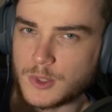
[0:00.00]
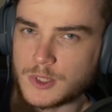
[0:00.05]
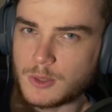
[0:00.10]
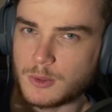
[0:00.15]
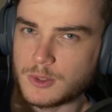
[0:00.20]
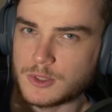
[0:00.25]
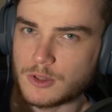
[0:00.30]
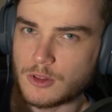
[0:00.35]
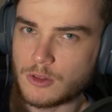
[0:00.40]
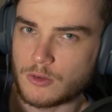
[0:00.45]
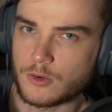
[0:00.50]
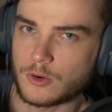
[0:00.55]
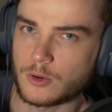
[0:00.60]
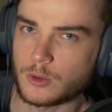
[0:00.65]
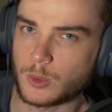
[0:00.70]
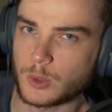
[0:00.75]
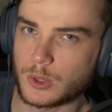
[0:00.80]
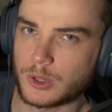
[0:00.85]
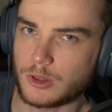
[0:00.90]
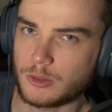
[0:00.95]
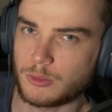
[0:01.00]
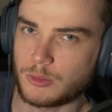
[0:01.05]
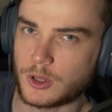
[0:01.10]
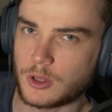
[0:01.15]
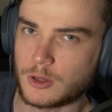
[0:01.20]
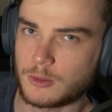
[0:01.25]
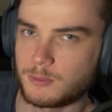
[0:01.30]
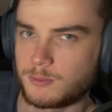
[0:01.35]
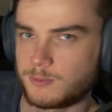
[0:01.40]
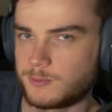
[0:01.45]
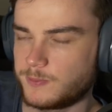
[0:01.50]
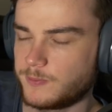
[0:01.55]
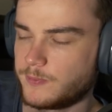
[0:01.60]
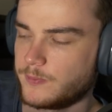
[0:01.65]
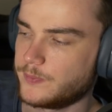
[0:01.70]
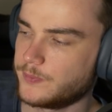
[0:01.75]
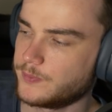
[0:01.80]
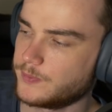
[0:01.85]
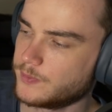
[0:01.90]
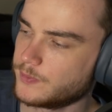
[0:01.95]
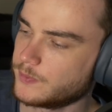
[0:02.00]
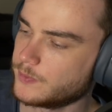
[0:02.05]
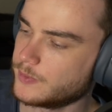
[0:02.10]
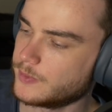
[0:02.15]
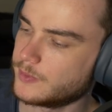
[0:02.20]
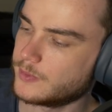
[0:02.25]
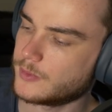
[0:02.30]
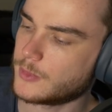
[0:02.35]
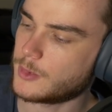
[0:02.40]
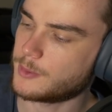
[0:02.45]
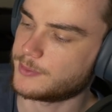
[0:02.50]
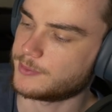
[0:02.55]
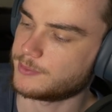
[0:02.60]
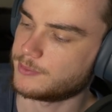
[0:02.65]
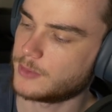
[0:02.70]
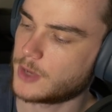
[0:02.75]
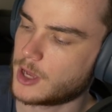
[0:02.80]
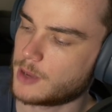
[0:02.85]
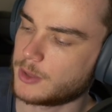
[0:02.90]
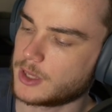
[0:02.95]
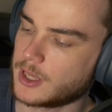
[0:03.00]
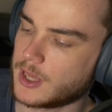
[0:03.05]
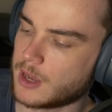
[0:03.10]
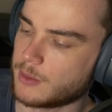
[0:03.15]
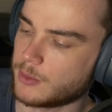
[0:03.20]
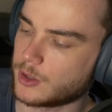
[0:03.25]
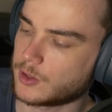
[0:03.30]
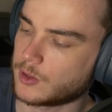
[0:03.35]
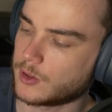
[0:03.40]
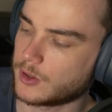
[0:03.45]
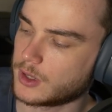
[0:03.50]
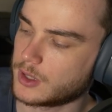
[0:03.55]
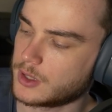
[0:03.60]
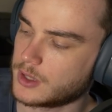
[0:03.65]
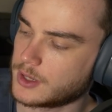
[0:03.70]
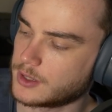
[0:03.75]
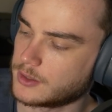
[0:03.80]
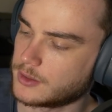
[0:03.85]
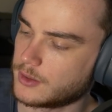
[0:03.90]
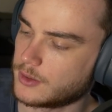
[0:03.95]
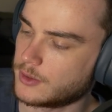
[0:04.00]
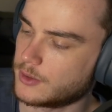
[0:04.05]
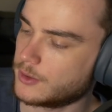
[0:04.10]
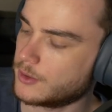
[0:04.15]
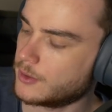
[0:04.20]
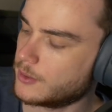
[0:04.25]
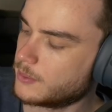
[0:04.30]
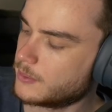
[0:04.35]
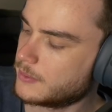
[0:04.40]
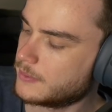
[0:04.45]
which I wasn't thrilled with, but I'm a gamer, I'm not a collector, so